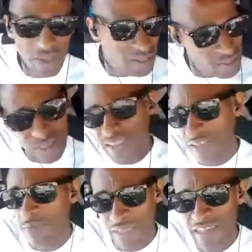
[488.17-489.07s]
it?
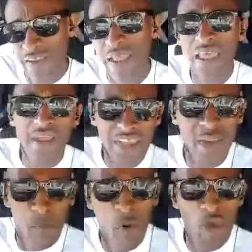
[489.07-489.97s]
That's
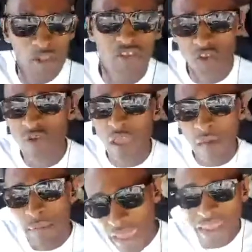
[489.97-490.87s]
important too.
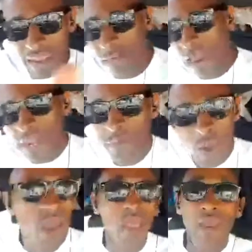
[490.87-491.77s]
Making the money,
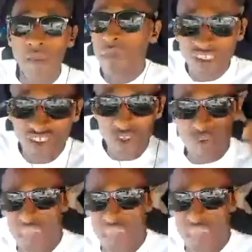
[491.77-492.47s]
but make sure you